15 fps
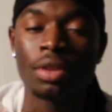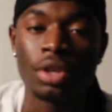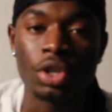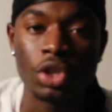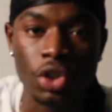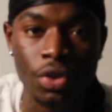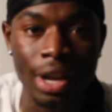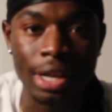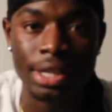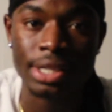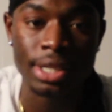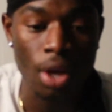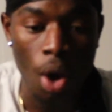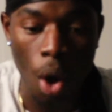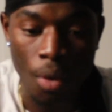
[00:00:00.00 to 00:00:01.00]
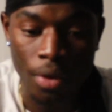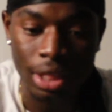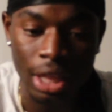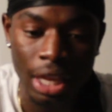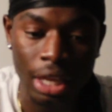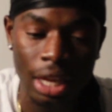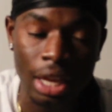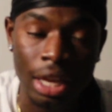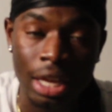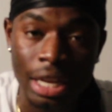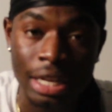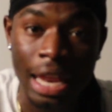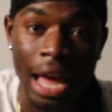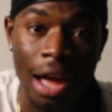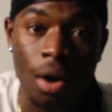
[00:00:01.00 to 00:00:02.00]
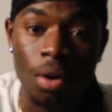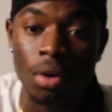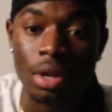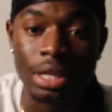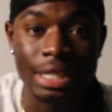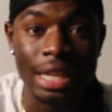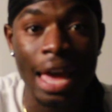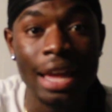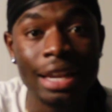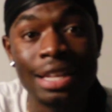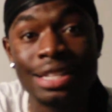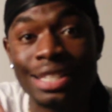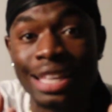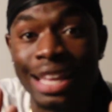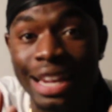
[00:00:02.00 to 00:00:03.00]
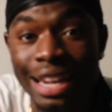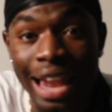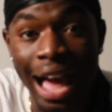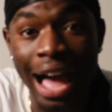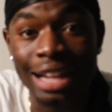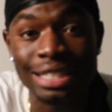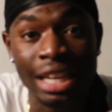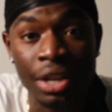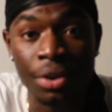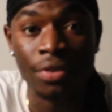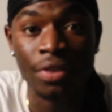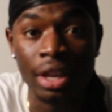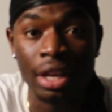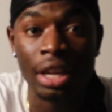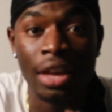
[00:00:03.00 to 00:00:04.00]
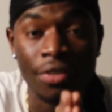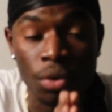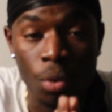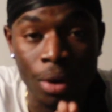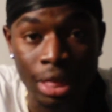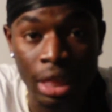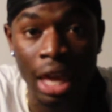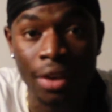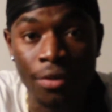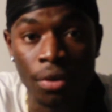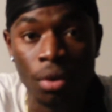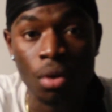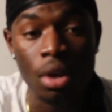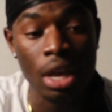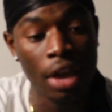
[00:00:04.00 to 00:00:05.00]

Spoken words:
stress, overthinking, doubt, sadness cannot intervene if you are thankful.